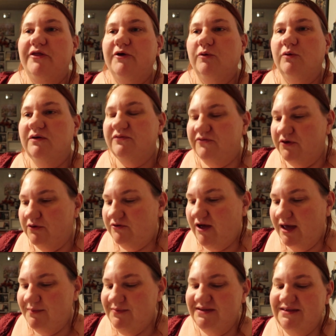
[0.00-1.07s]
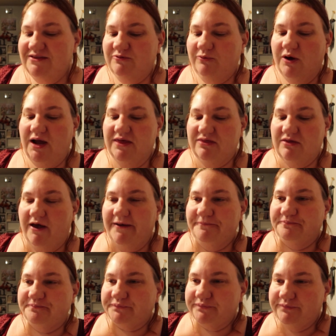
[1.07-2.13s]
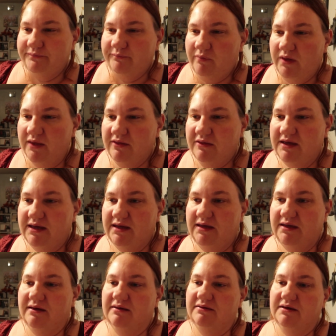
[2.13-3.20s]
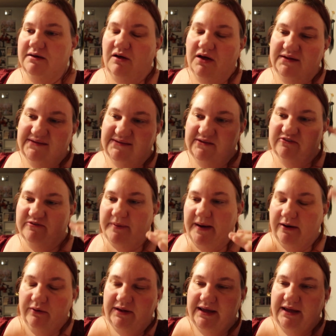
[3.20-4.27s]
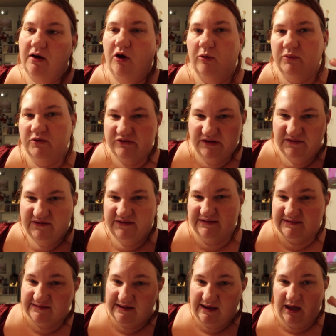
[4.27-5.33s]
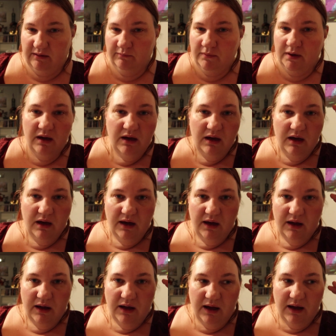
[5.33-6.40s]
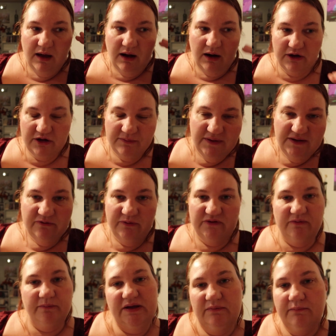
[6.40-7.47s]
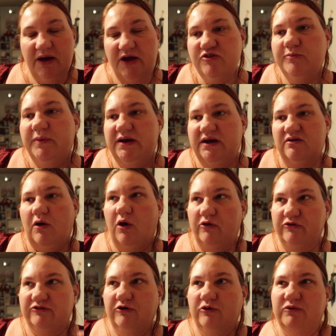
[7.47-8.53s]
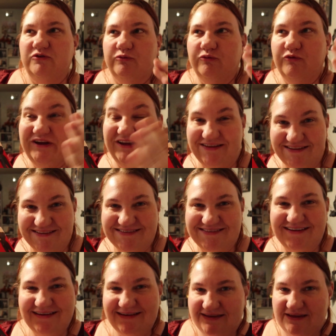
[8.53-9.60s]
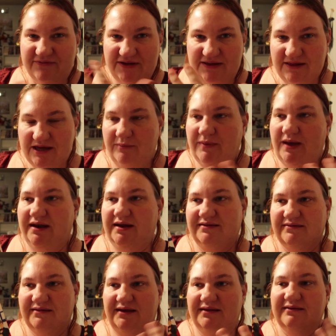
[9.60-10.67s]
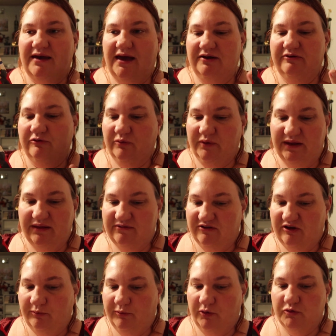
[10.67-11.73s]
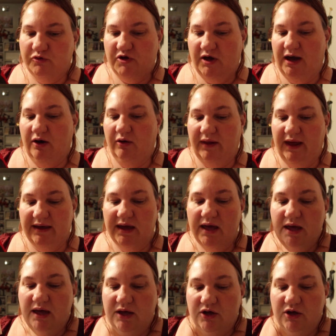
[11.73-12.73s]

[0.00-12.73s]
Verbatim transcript: There were a few times in this where I thought the, the constant spiraling almost into the same uh, arguments was a bit much, but it also was realistic giving them, and it's it's kind of a realistic approach to how like